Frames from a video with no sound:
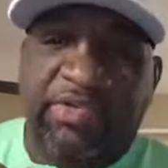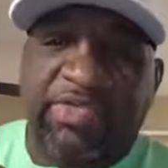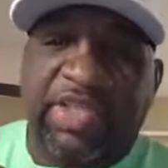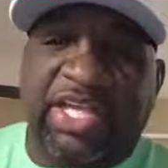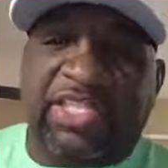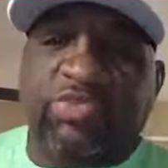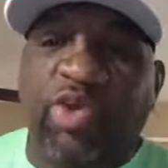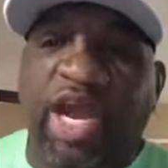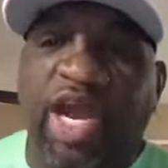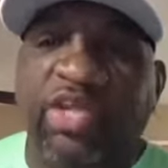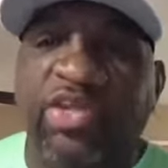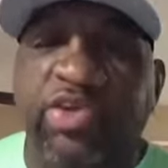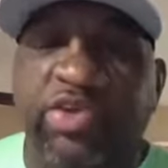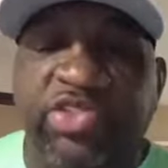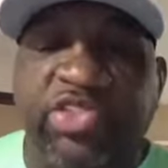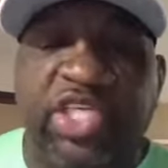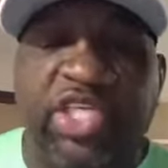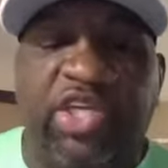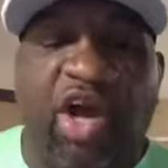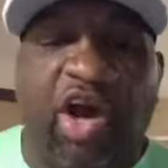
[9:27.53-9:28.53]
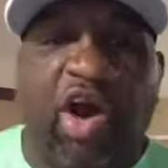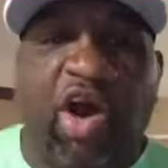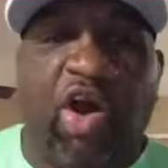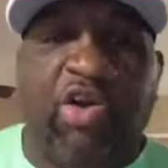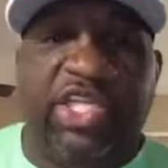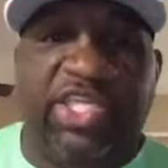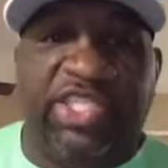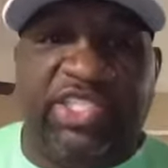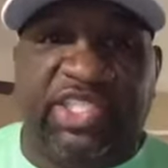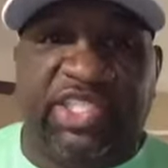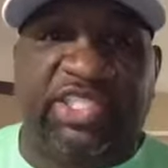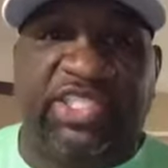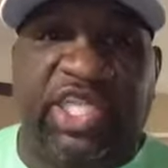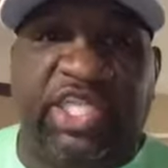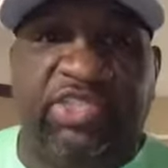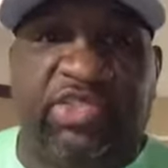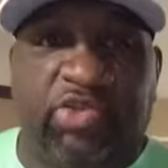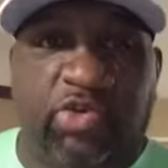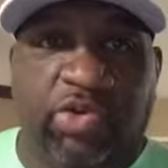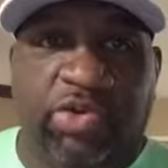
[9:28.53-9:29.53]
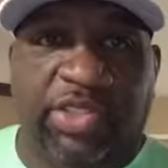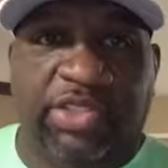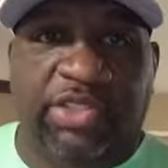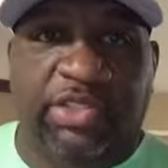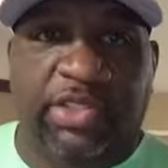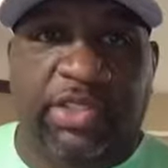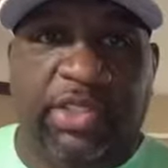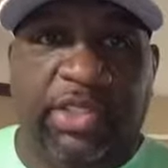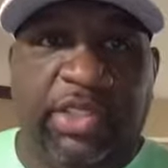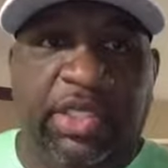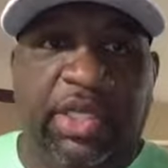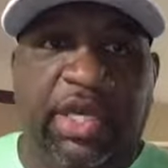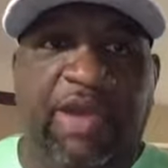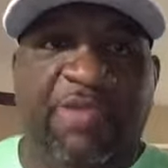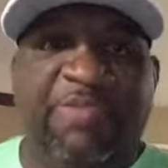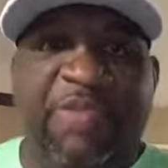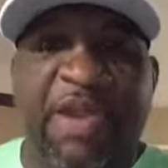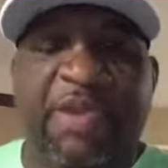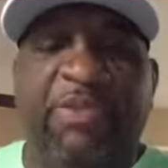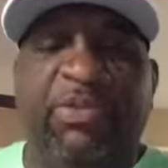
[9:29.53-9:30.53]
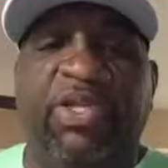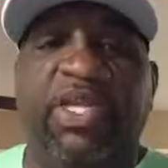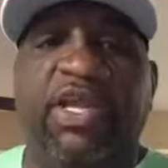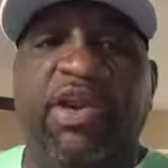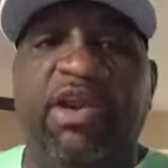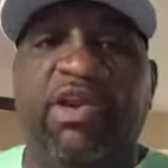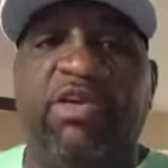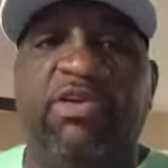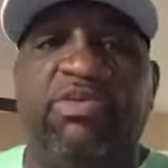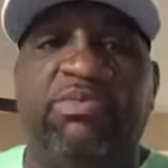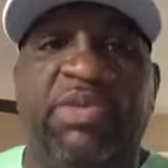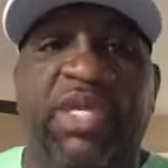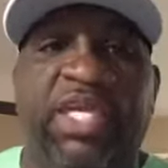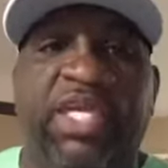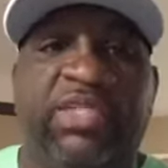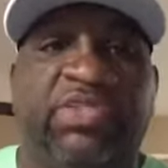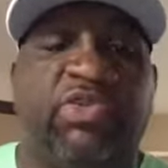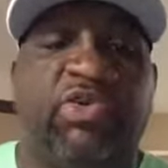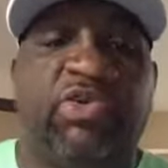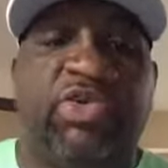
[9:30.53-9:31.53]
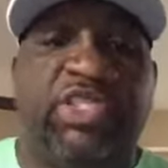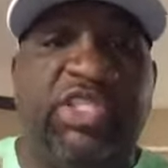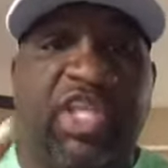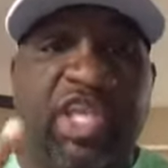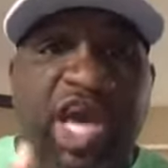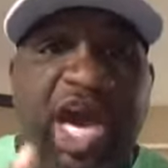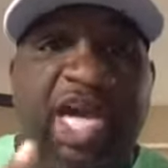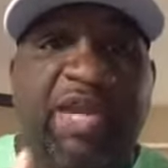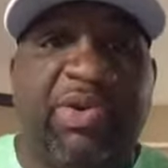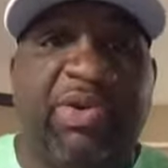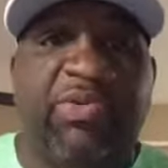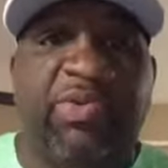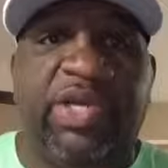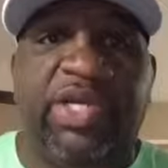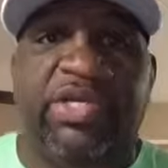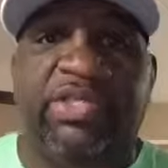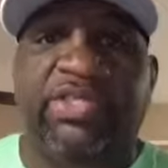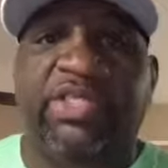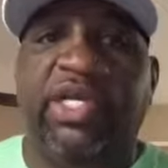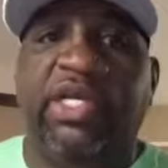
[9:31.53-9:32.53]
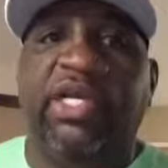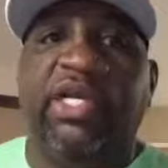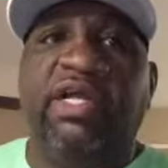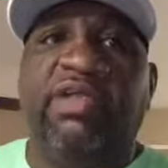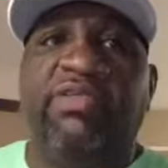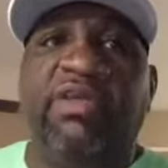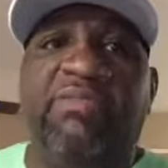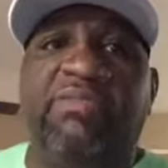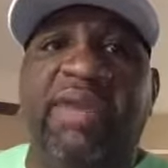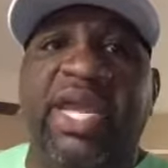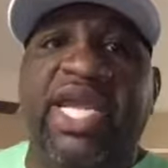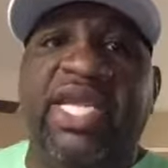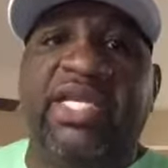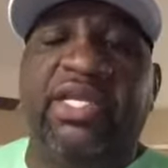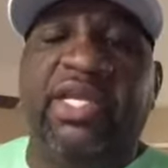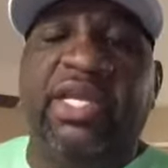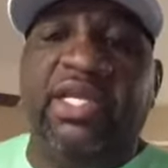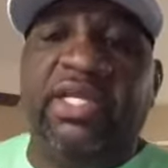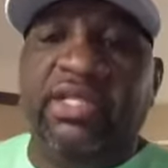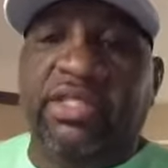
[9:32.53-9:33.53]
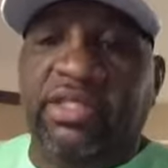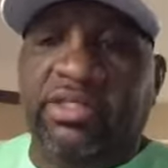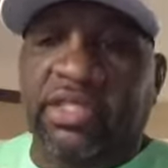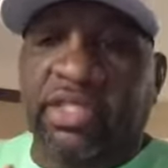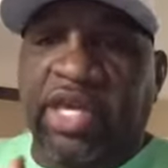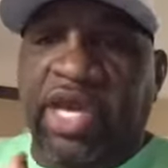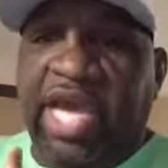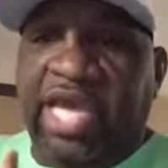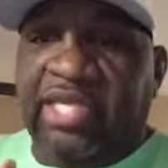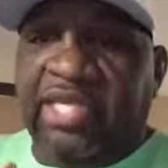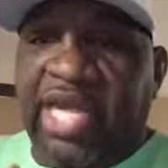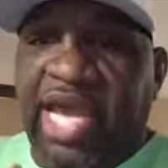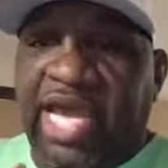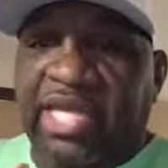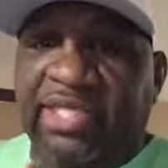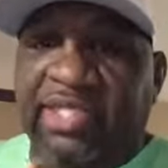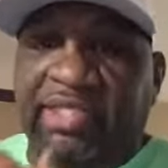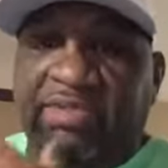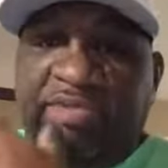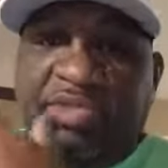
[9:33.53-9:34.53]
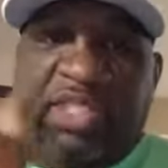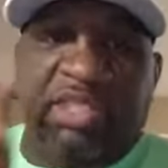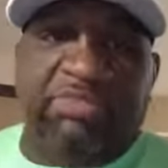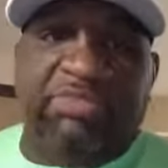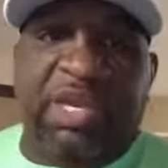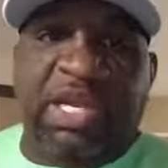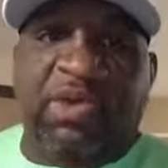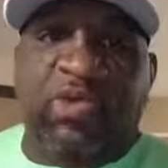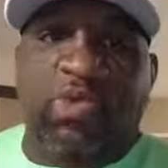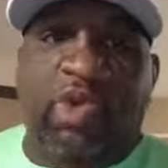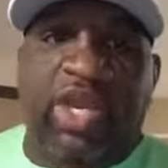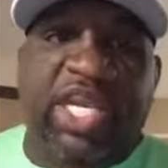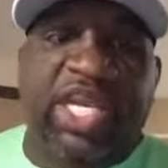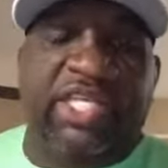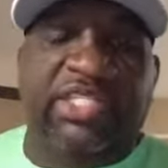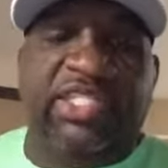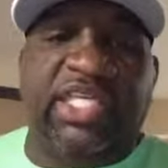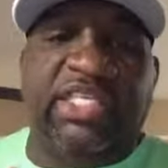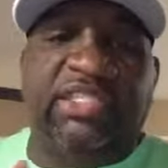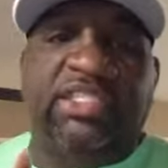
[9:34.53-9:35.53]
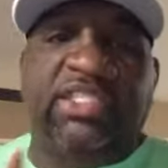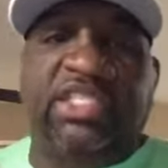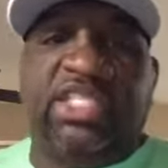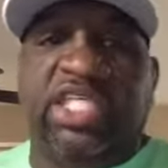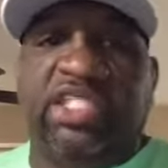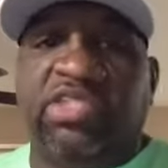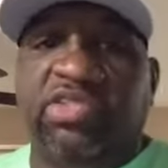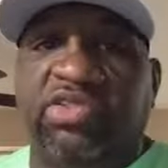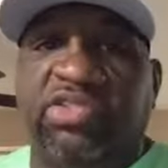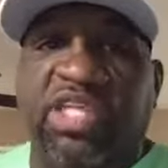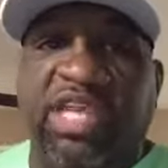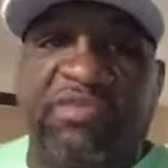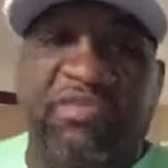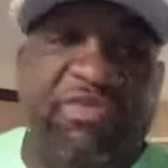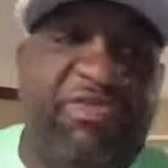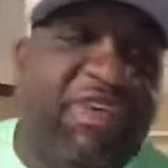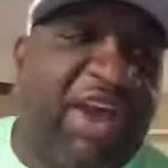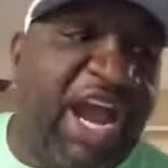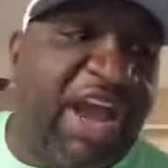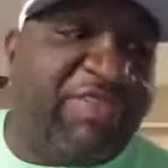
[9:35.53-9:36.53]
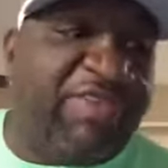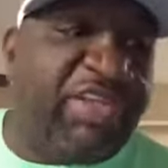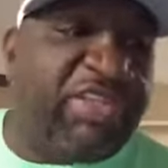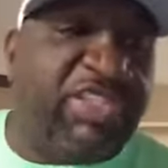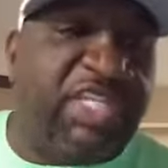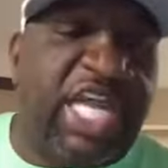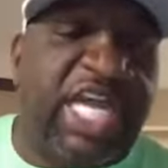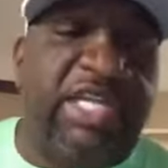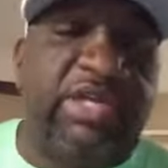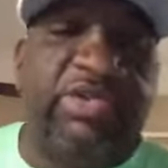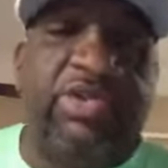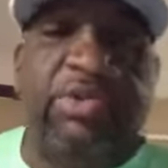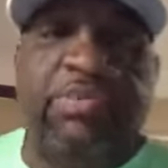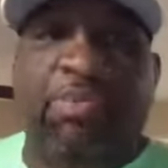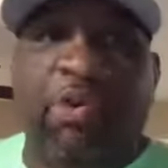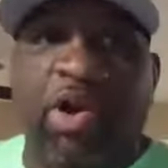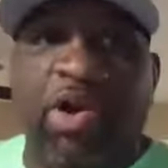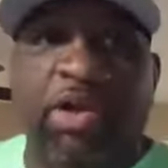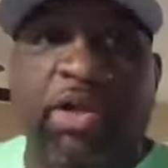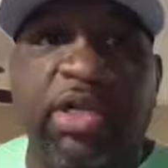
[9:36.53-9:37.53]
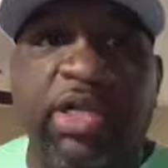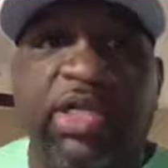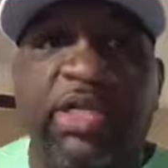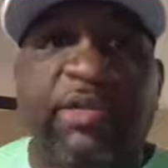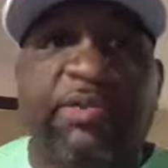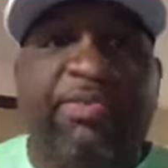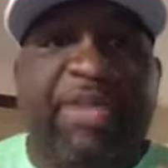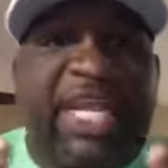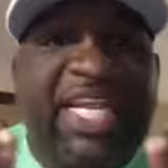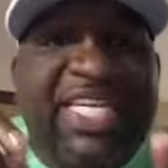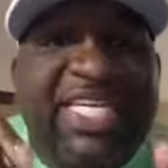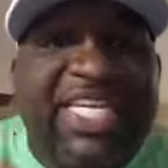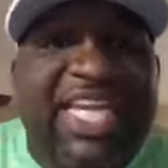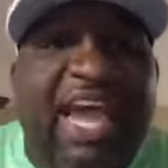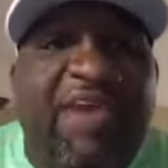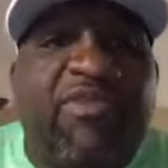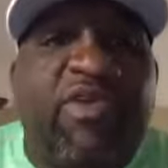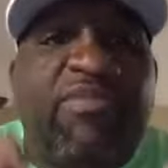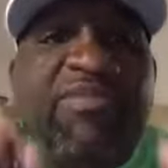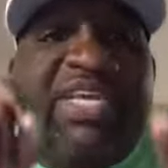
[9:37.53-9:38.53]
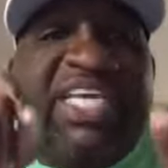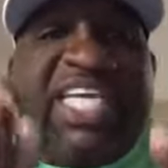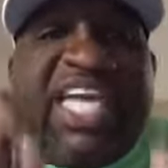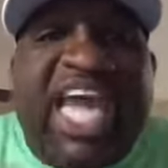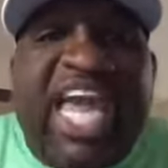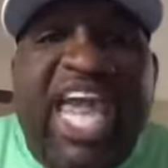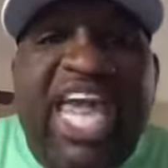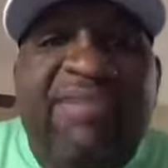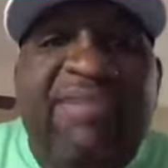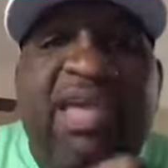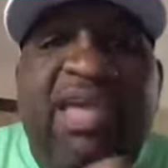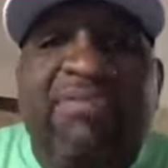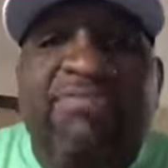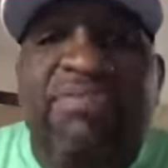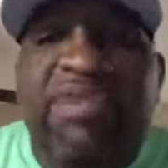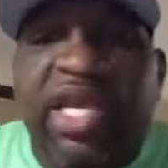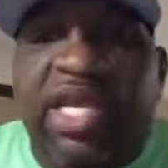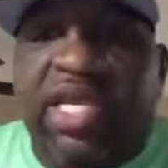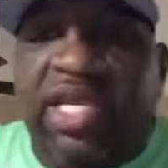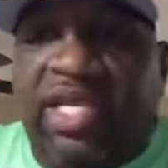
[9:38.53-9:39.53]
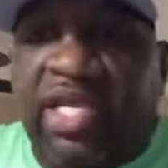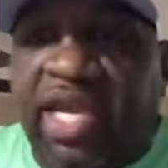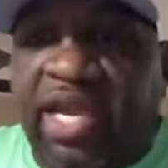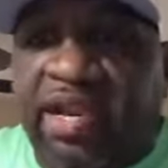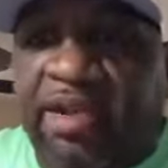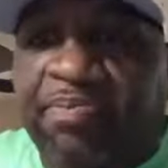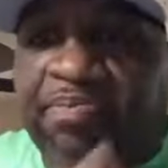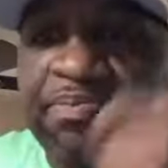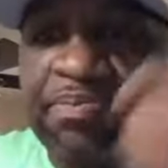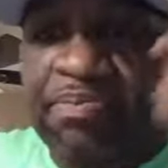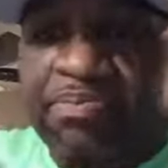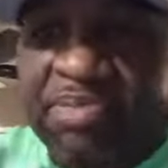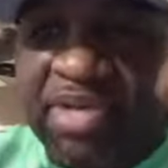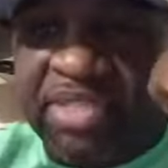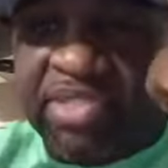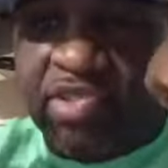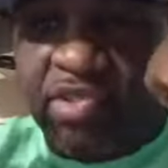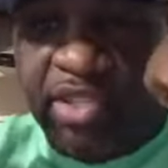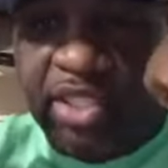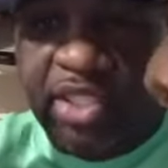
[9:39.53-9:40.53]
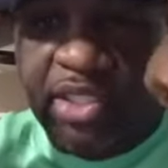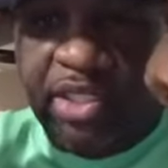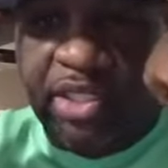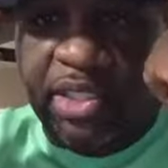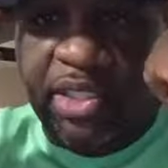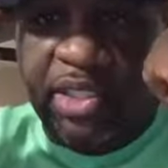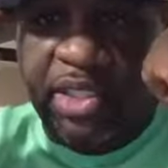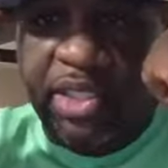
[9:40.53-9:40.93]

That's why you see all these success stories of people that earn millions or these lottery winners that made, had these big winnings, and 6 or 7, 5 years later, they're broke. They never became a millionaire mentally.